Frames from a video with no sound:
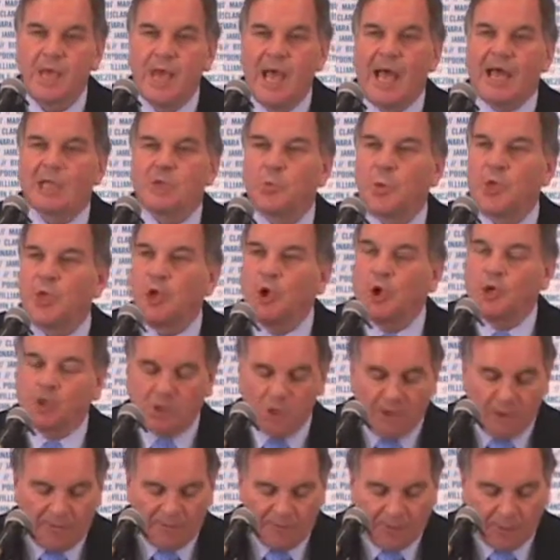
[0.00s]
As we look
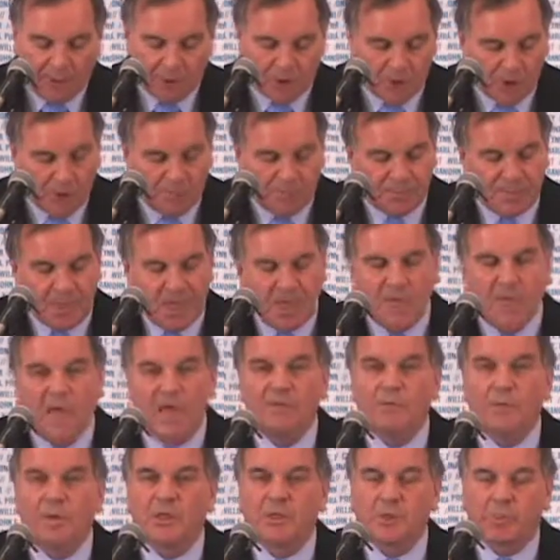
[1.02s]
to the future,
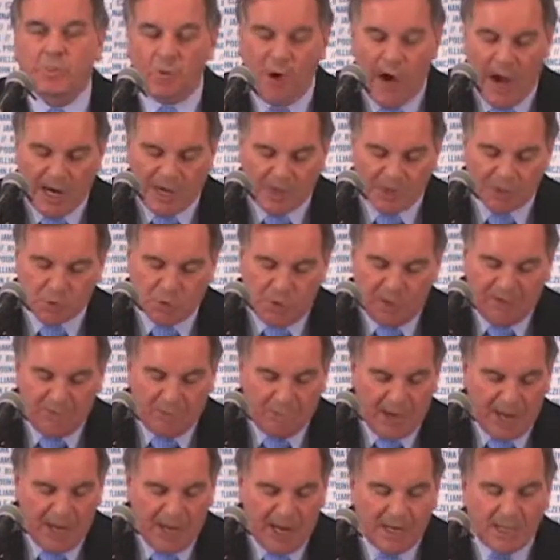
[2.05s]
even with the progress we have
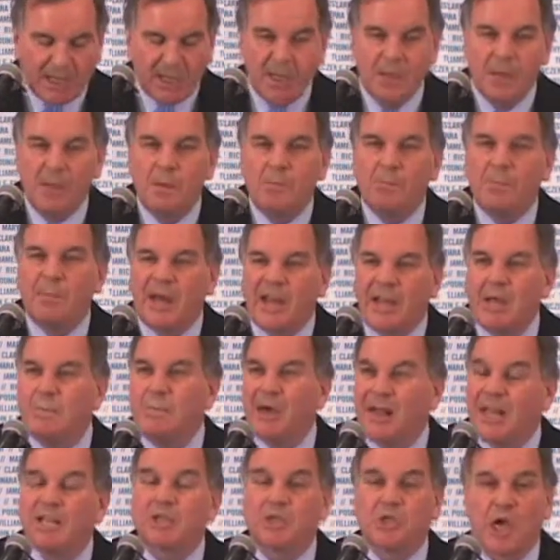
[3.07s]
made, many,
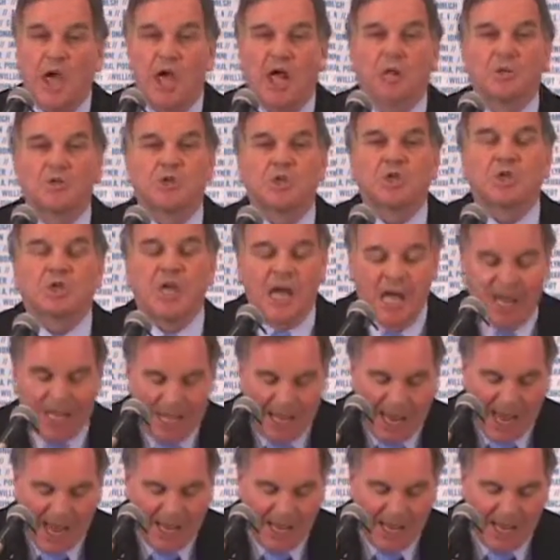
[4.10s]
many challenges
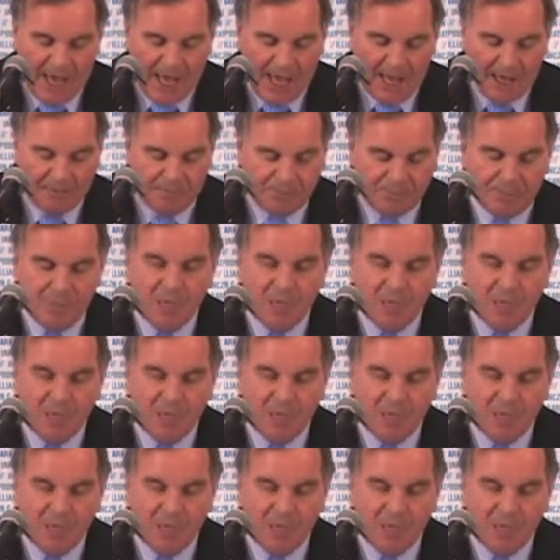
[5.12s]
lie ahead,